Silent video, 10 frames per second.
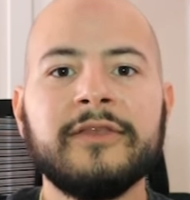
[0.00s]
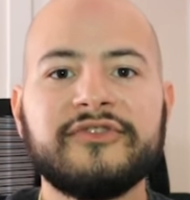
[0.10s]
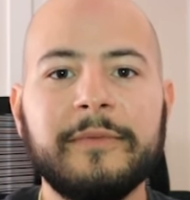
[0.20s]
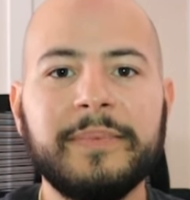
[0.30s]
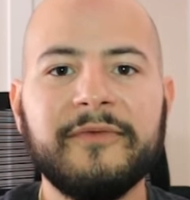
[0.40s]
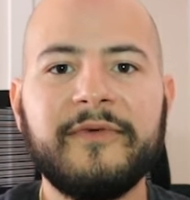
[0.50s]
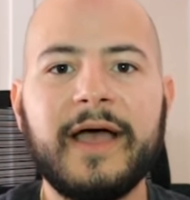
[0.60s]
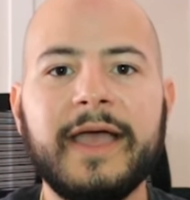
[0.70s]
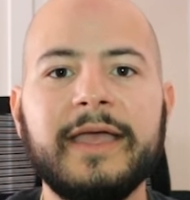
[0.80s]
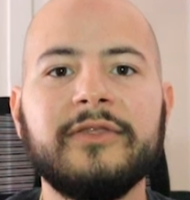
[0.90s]

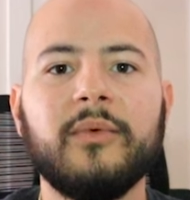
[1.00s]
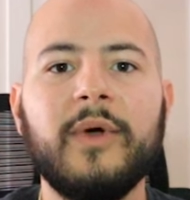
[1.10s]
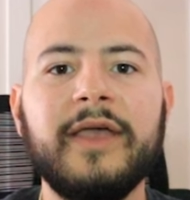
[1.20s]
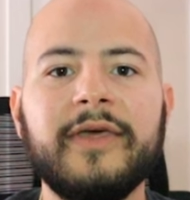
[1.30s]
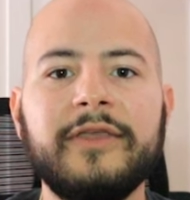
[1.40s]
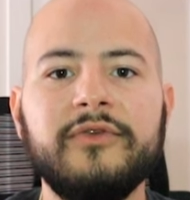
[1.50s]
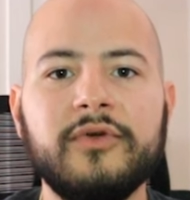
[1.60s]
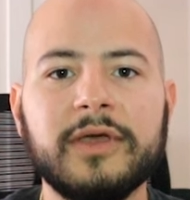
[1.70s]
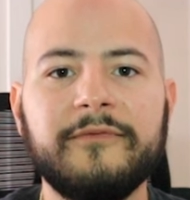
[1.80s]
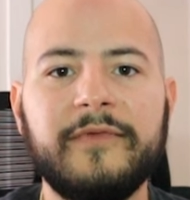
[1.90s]
simplifying the way that
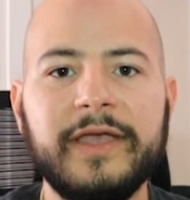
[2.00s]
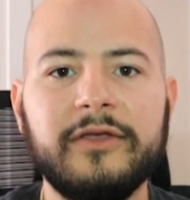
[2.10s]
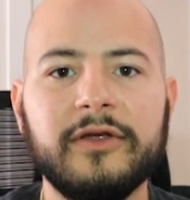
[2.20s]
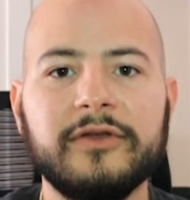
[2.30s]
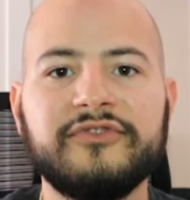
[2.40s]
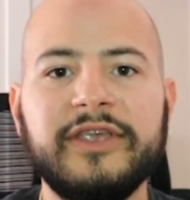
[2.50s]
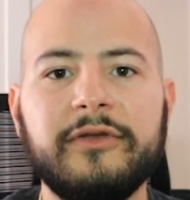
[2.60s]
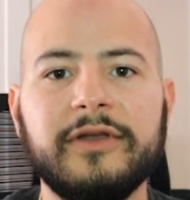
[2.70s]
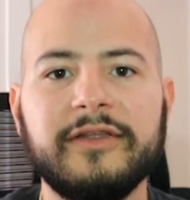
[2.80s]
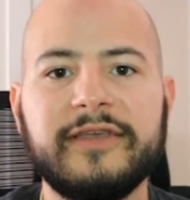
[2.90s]
you configure
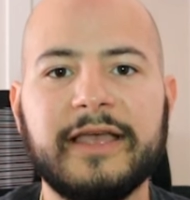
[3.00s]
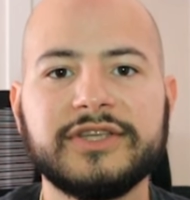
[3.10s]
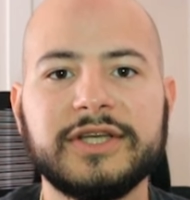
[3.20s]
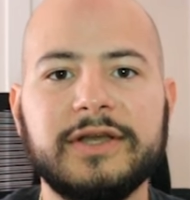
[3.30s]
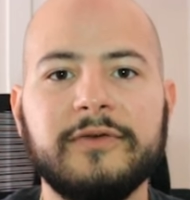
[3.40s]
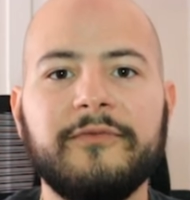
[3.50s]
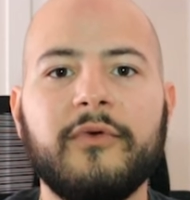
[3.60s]
secret detection